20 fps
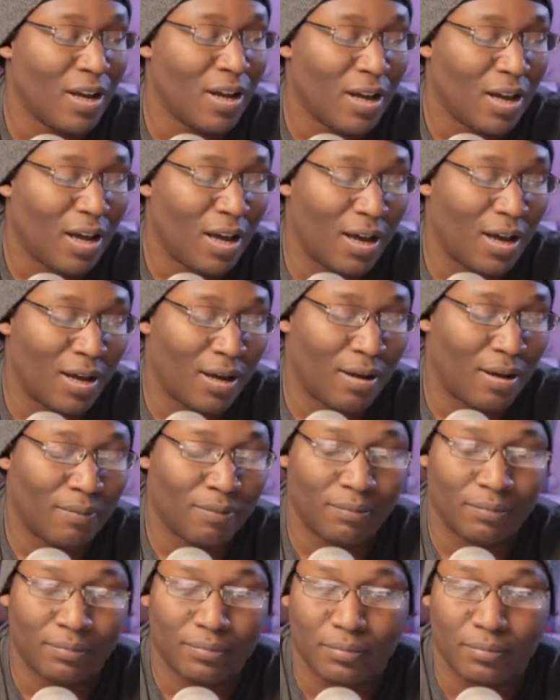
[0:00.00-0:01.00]

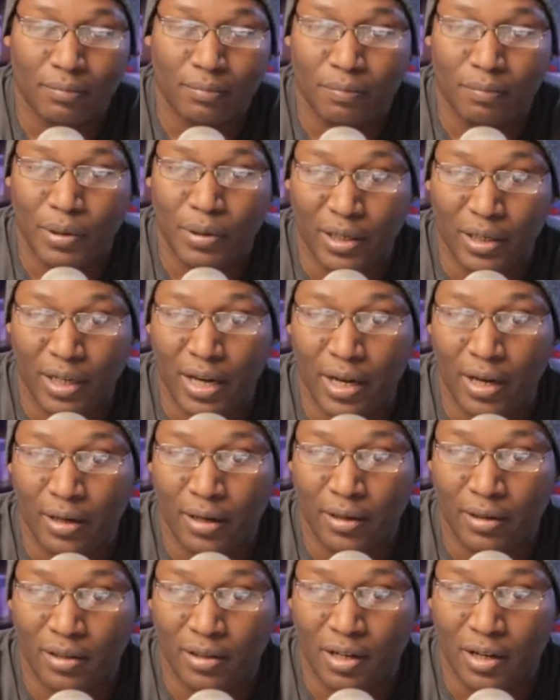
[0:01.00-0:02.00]
um, but
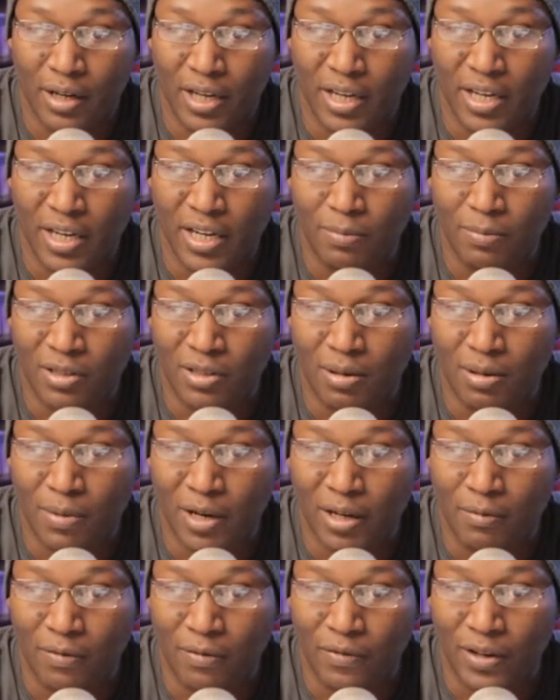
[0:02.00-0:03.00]
yeah. So he was
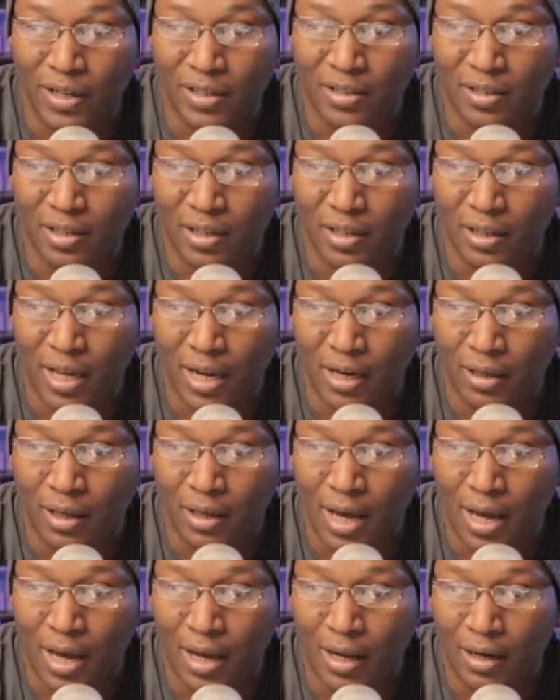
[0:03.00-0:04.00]
somebody who invested in that a
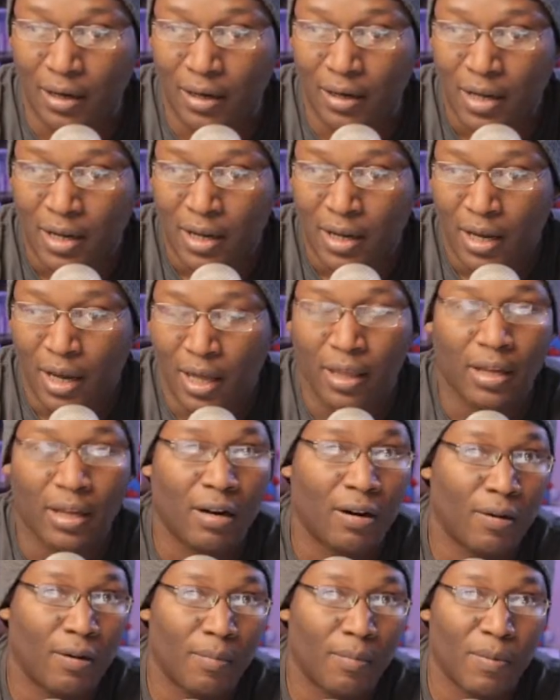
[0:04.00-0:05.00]
lot, and then
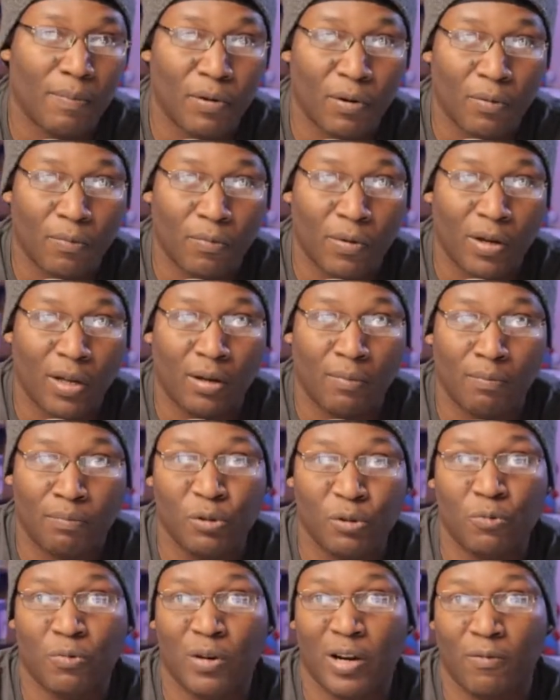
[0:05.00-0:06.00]
I remember when
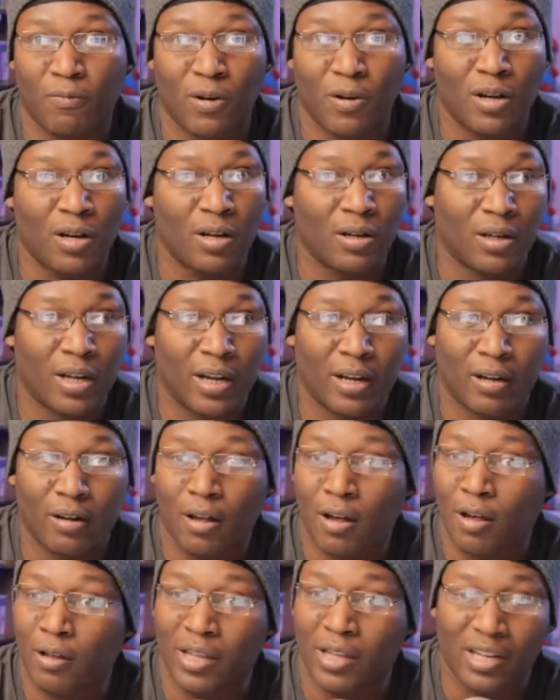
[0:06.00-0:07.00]
Blu-ray won, like
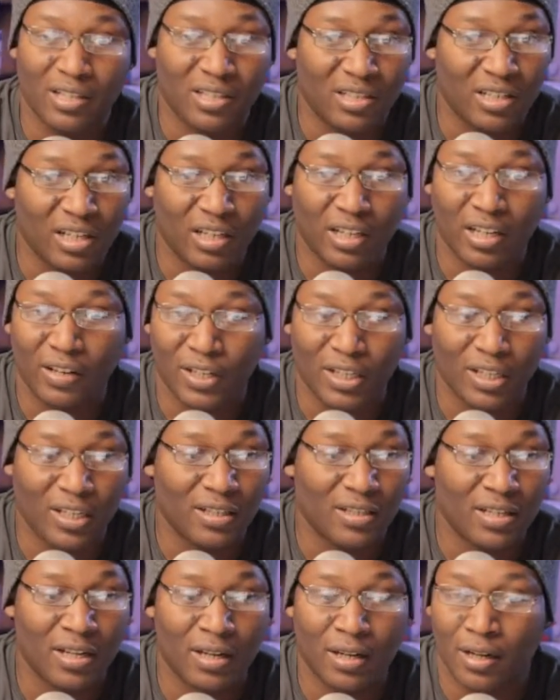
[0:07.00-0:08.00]
all the HD
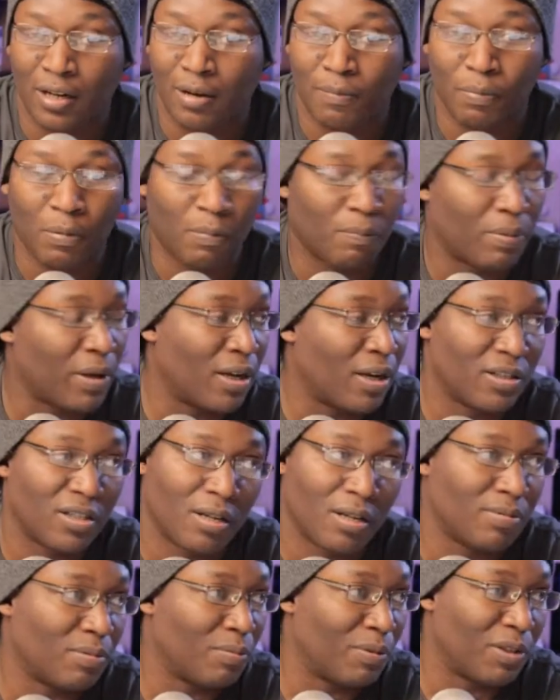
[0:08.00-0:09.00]
DVDs ended up in pawn
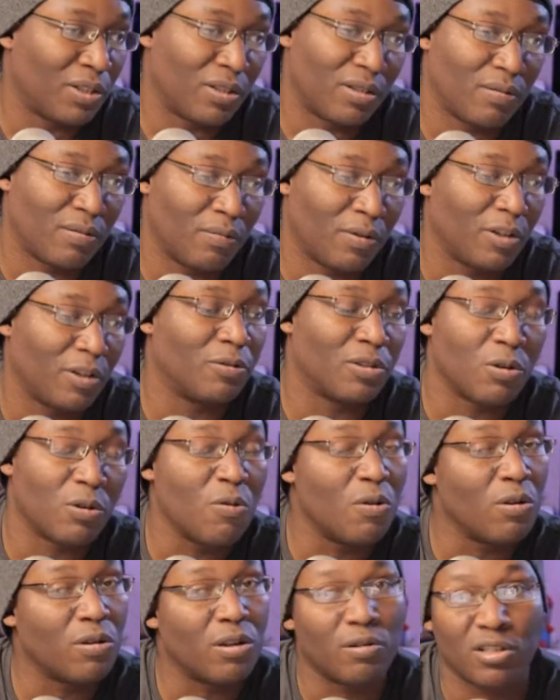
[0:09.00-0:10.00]
shops. But what was
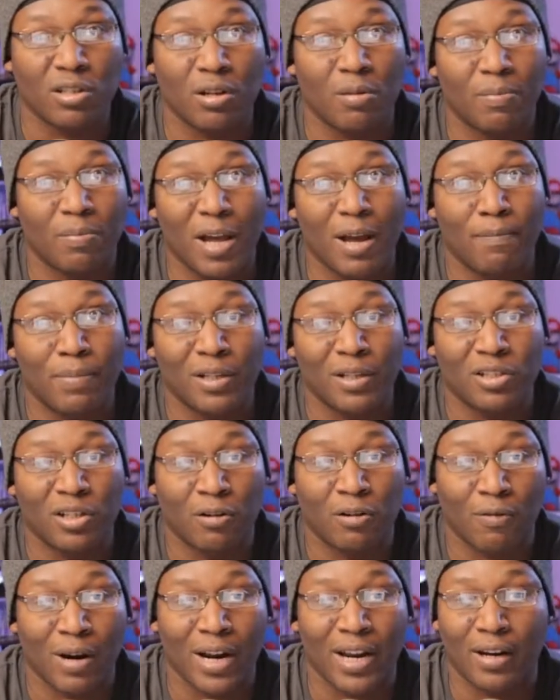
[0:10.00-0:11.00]
cool though is you could buy a bunch of
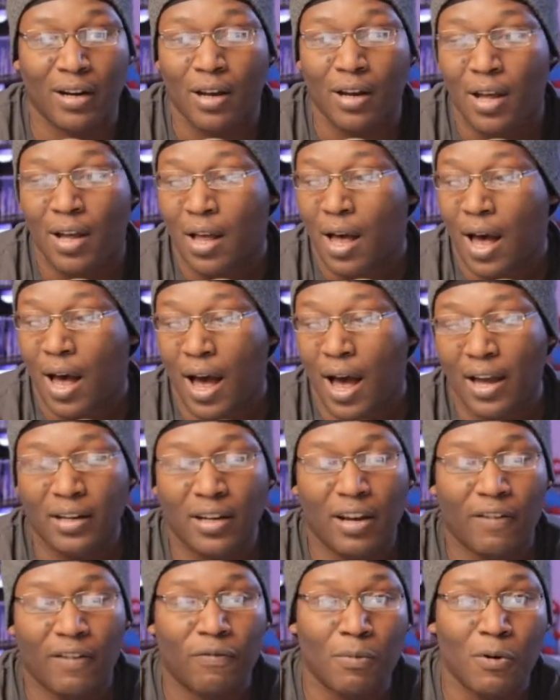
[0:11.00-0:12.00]
great high
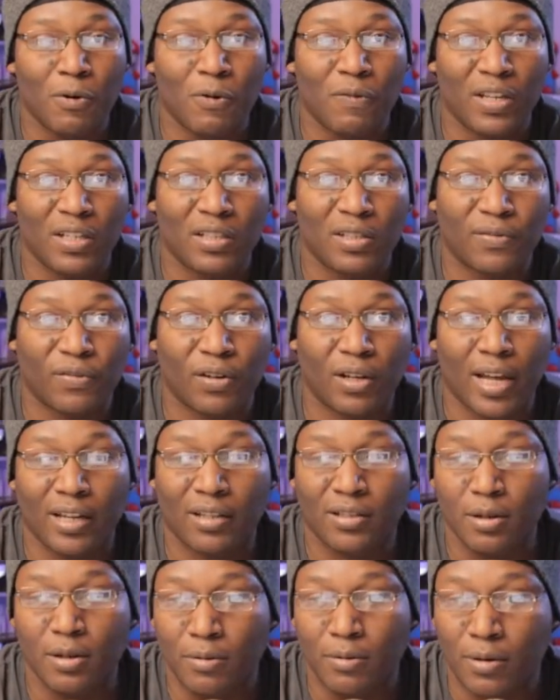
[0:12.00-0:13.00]
def movies for like
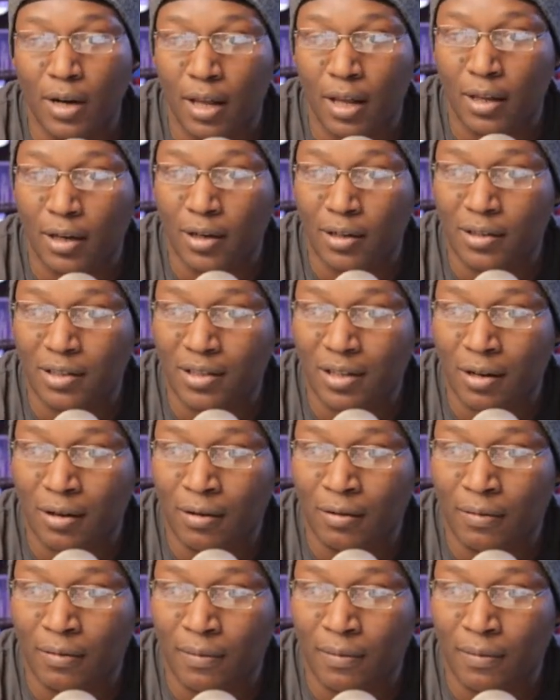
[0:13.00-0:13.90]
two dollars. So,